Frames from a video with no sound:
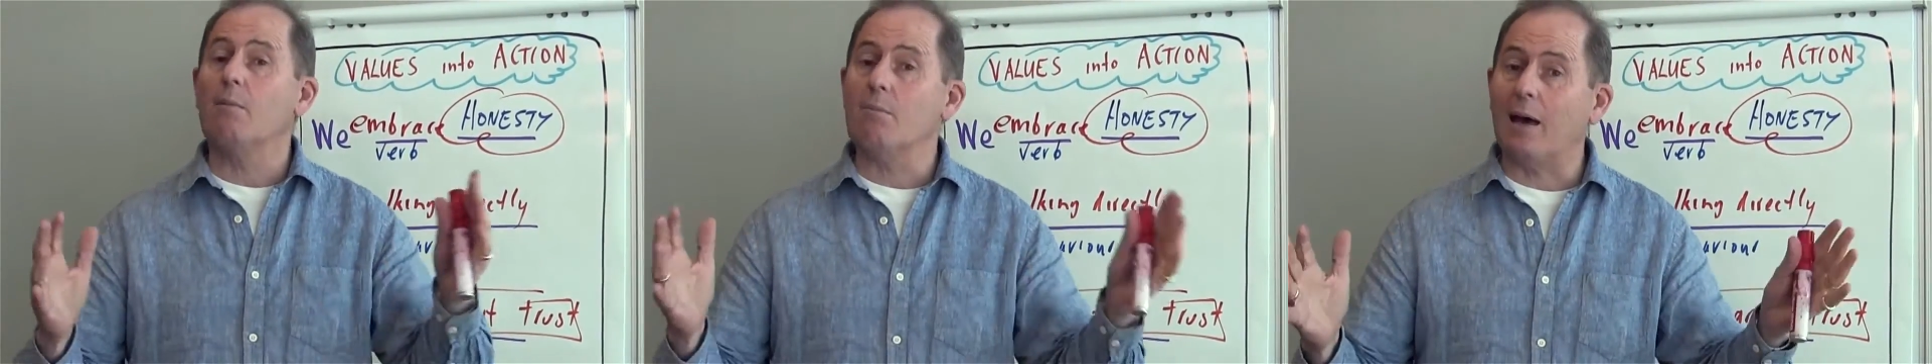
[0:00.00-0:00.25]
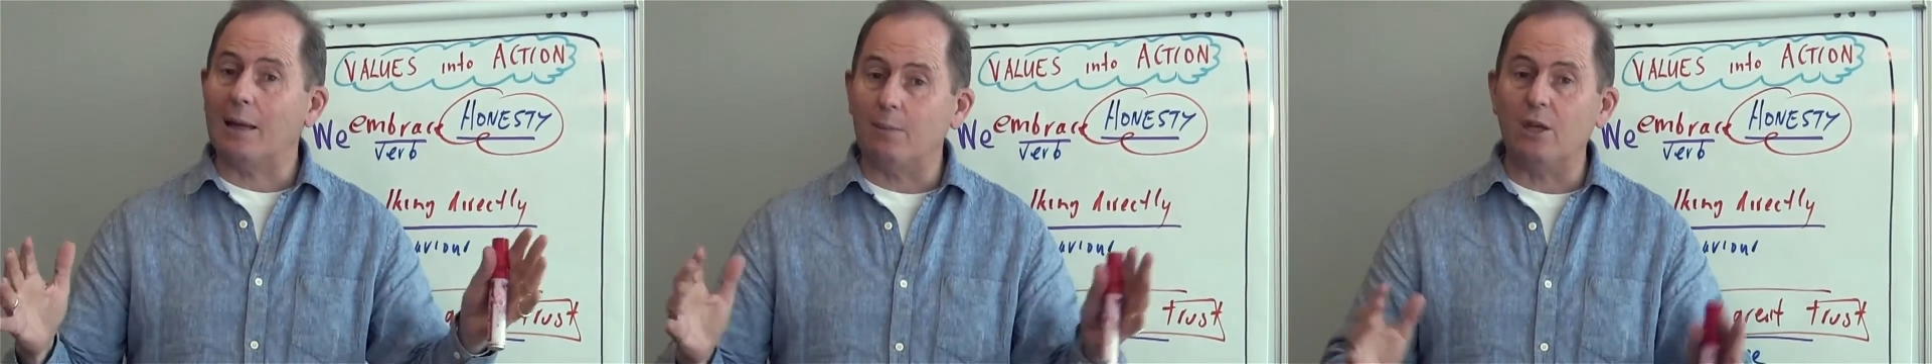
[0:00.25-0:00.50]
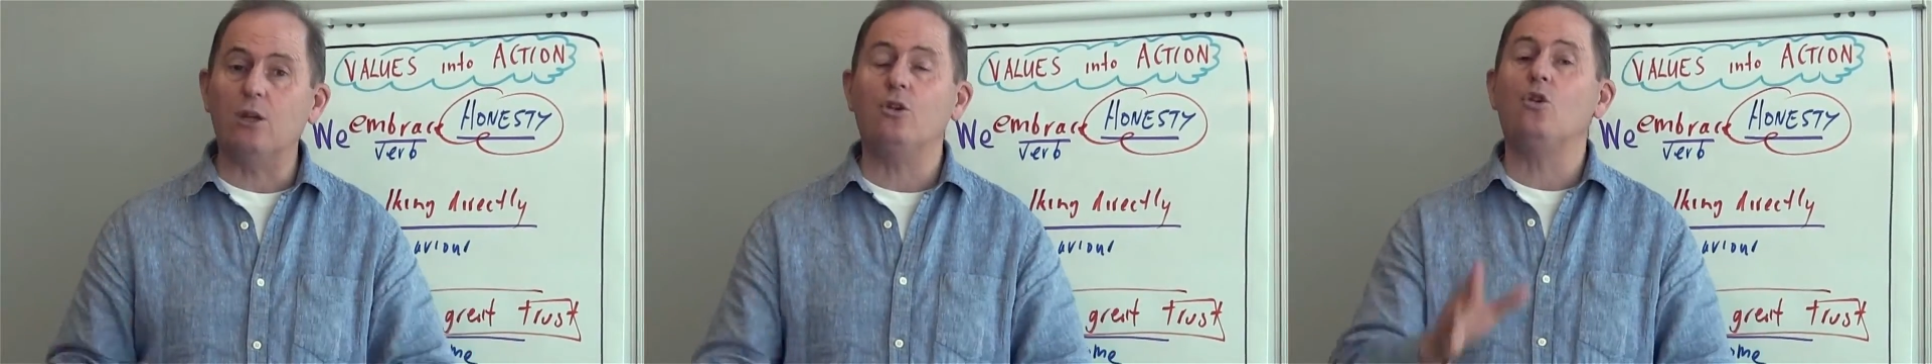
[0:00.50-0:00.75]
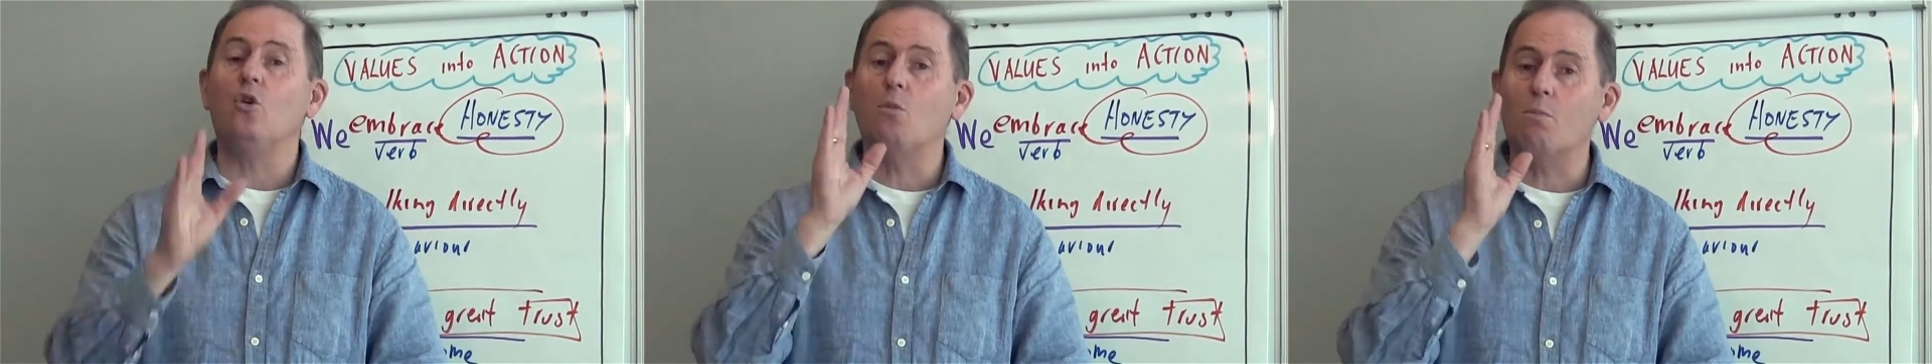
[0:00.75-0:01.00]
maybe,
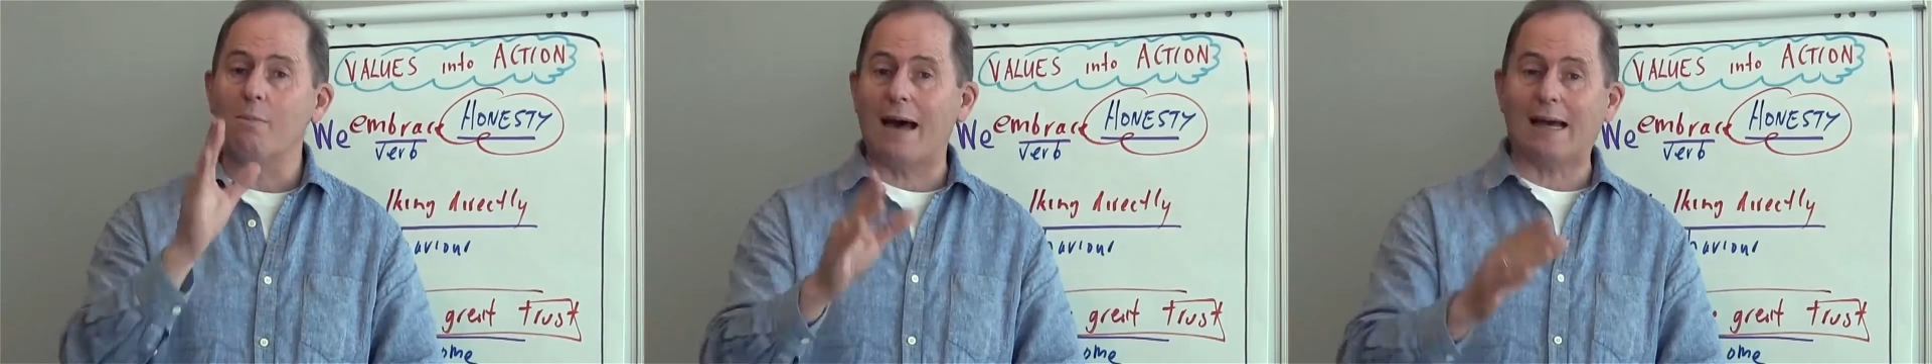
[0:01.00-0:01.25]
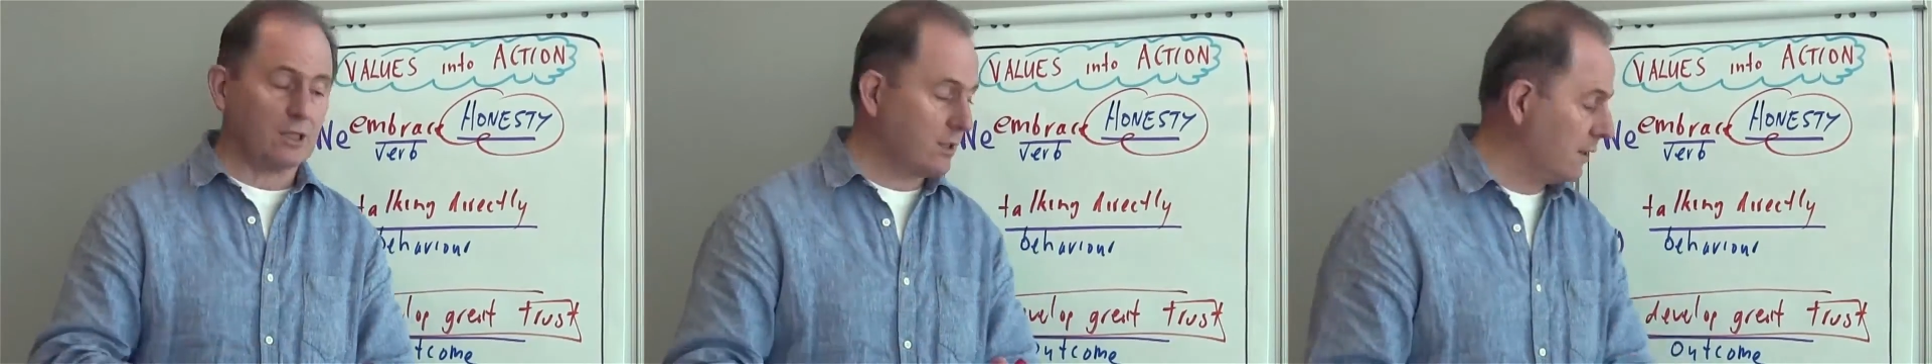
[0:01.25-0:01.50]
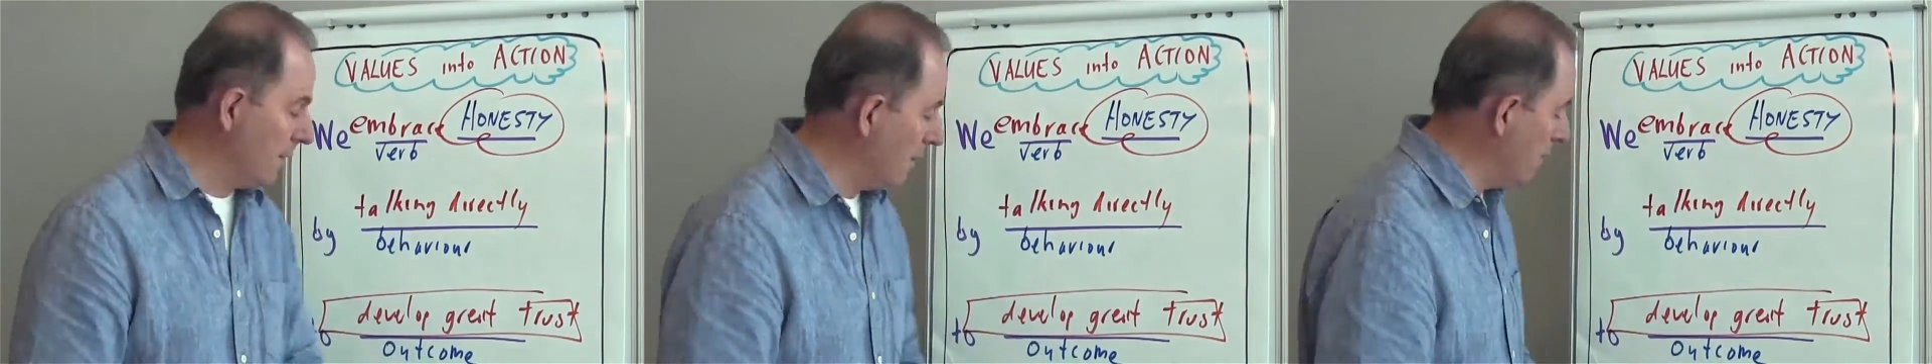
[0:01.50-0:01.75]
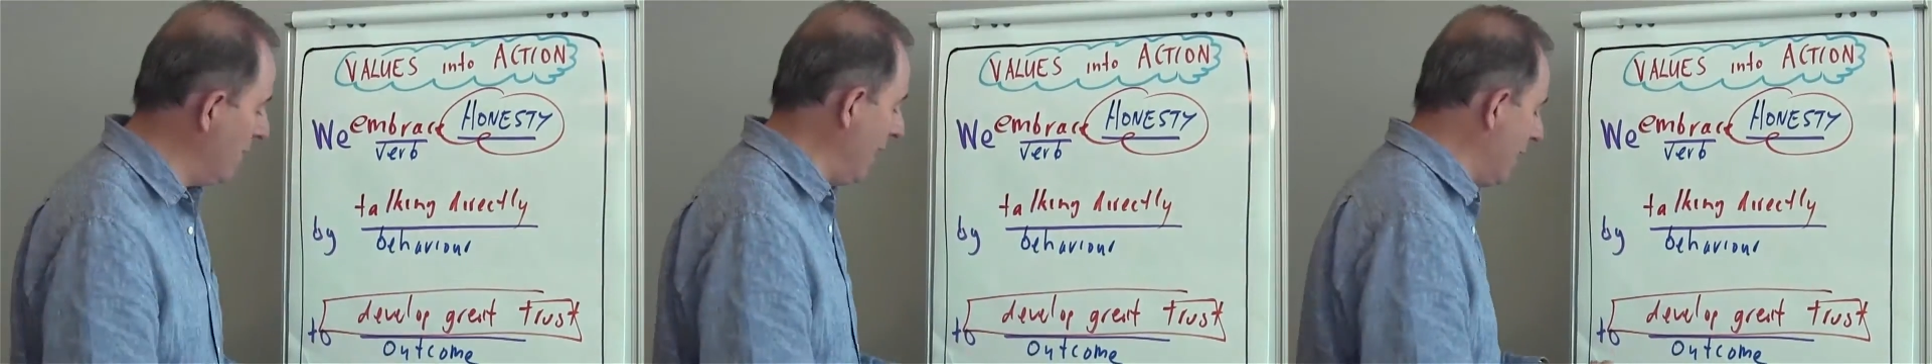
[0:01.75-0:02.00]
you must
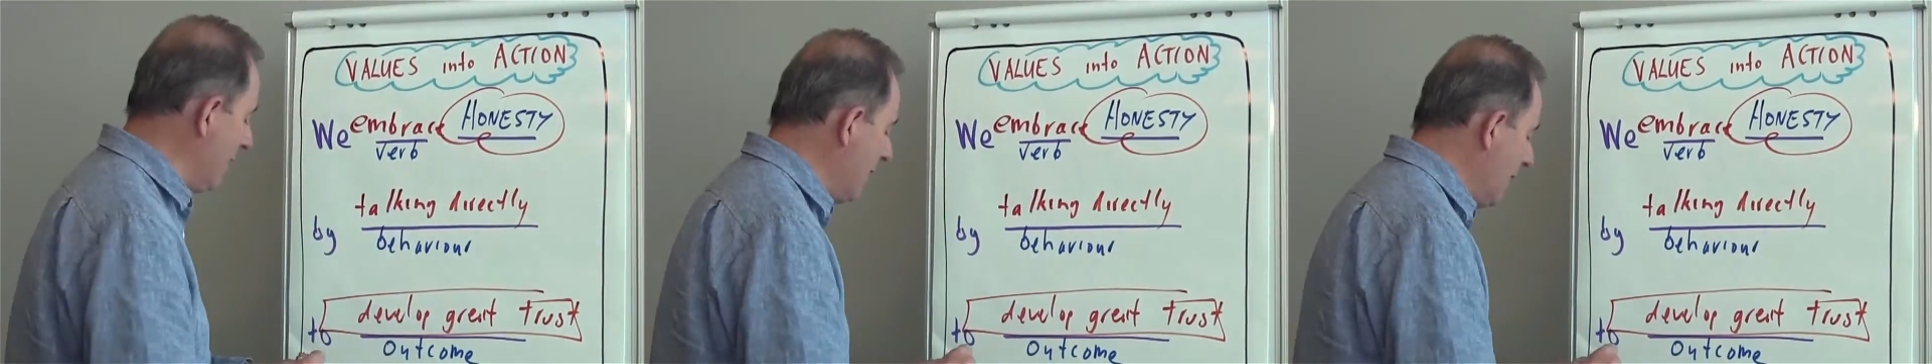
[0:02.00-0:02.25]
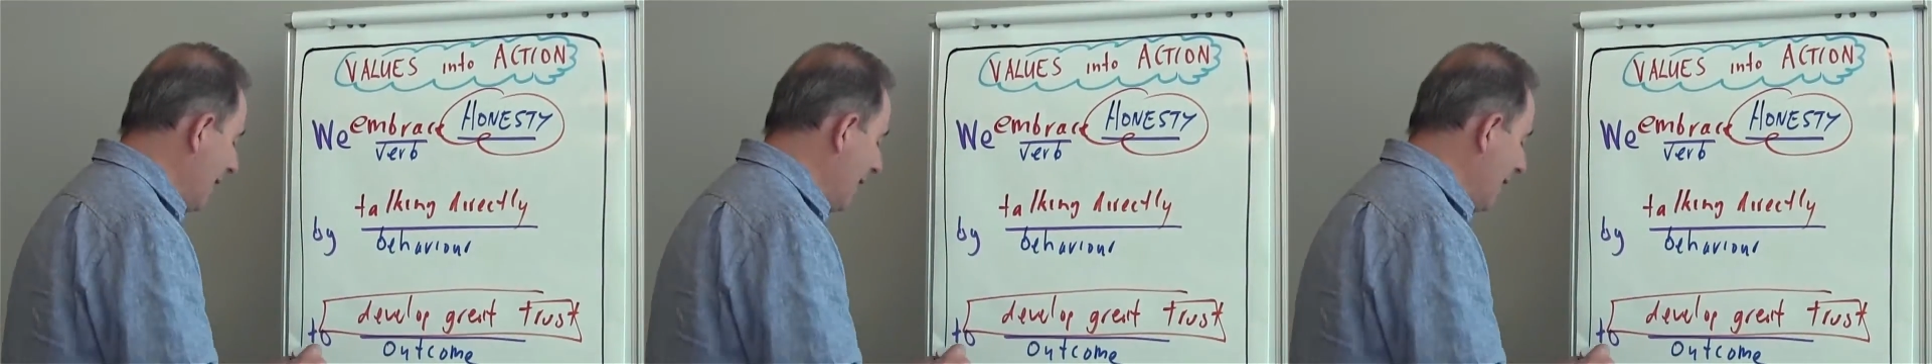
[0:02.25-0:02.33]
then